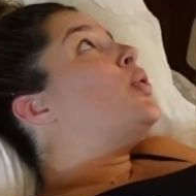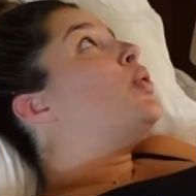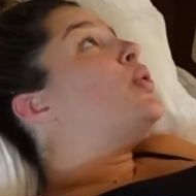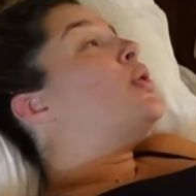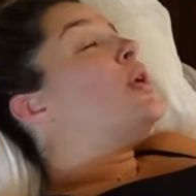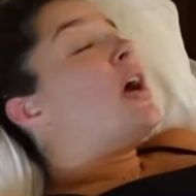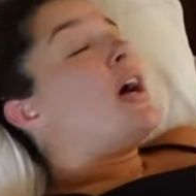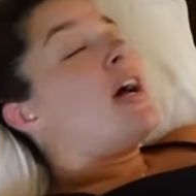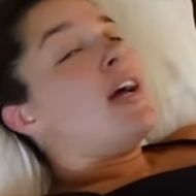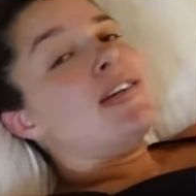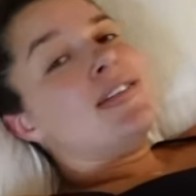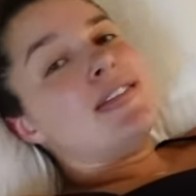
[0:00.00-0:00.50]

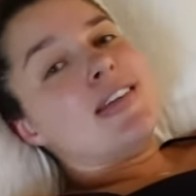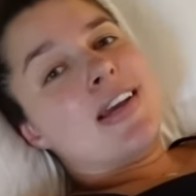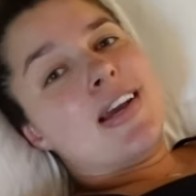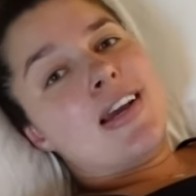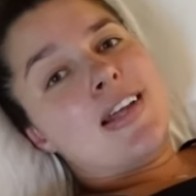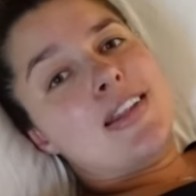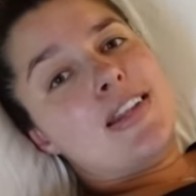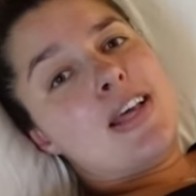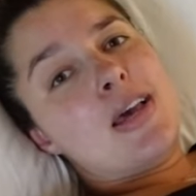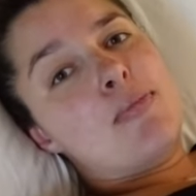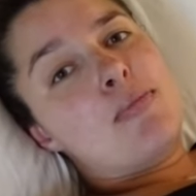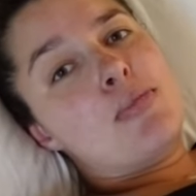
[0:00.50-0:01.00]
Guys, I
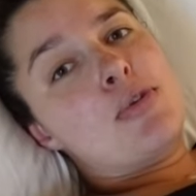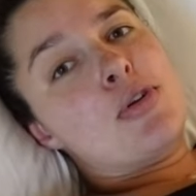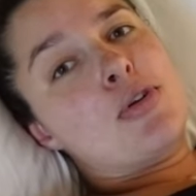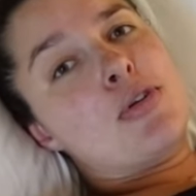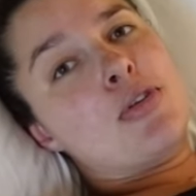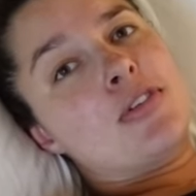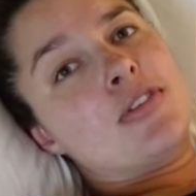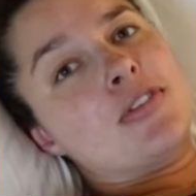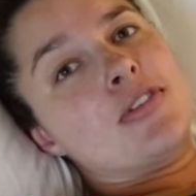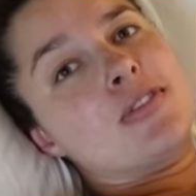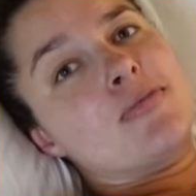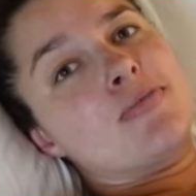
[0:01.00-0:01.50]
got the
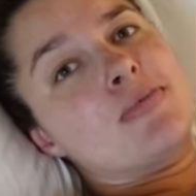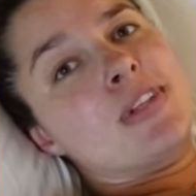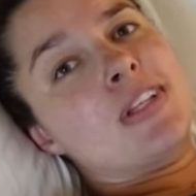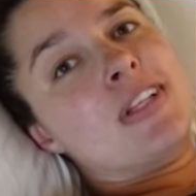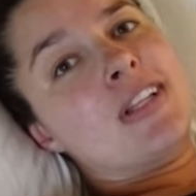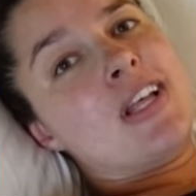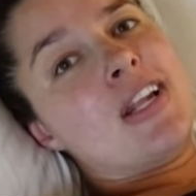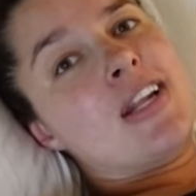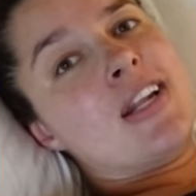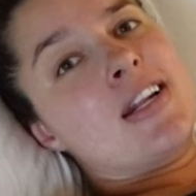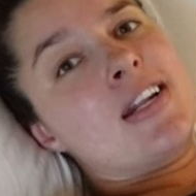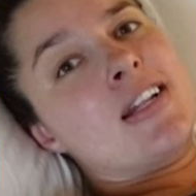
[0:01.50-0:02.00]
epidural, something
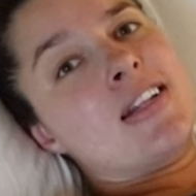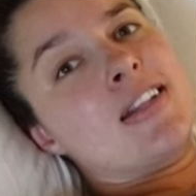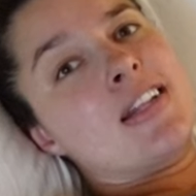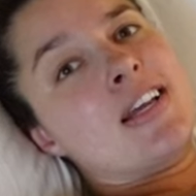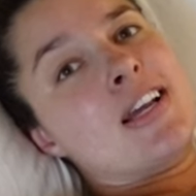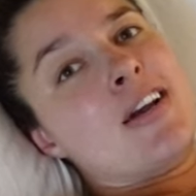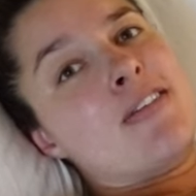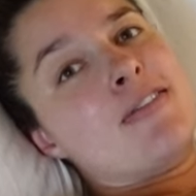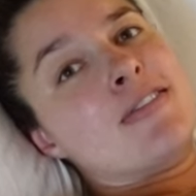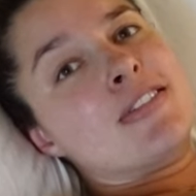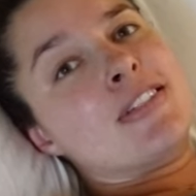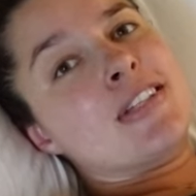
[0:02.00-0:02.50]
that I didn't
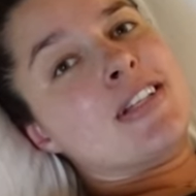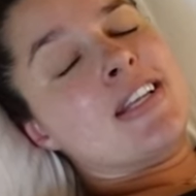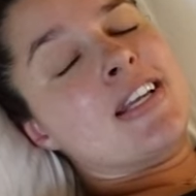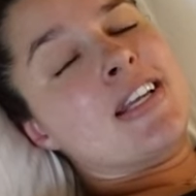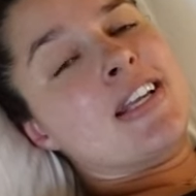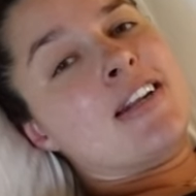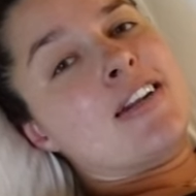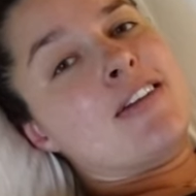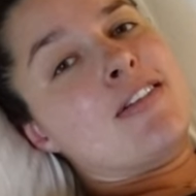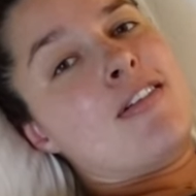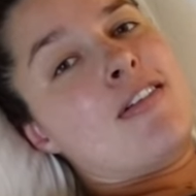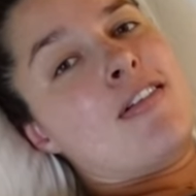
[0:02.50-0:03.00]
think I was going to
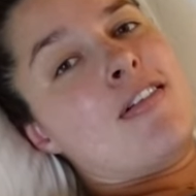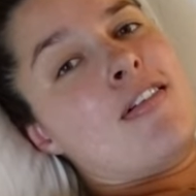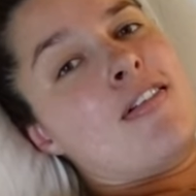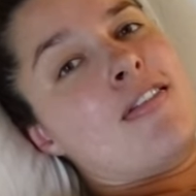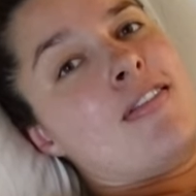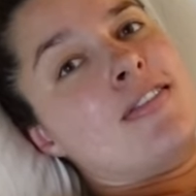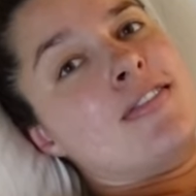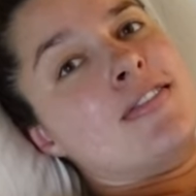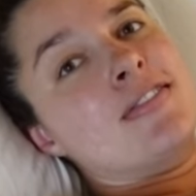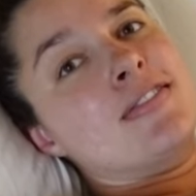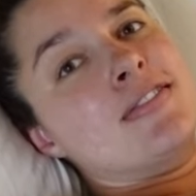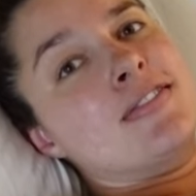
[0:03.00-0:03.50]
get at all.
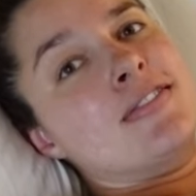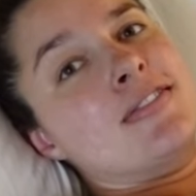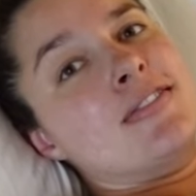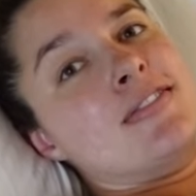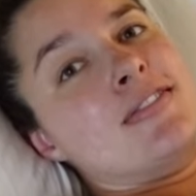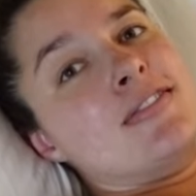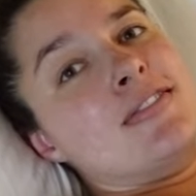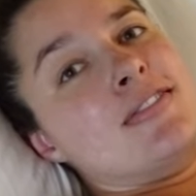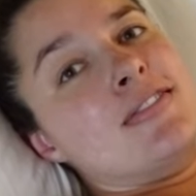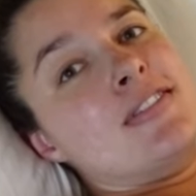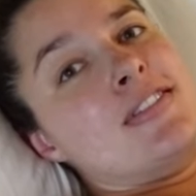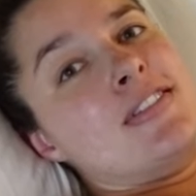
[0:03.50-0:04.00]

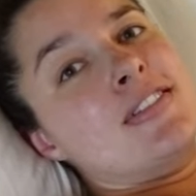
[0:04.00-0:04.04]
Yay.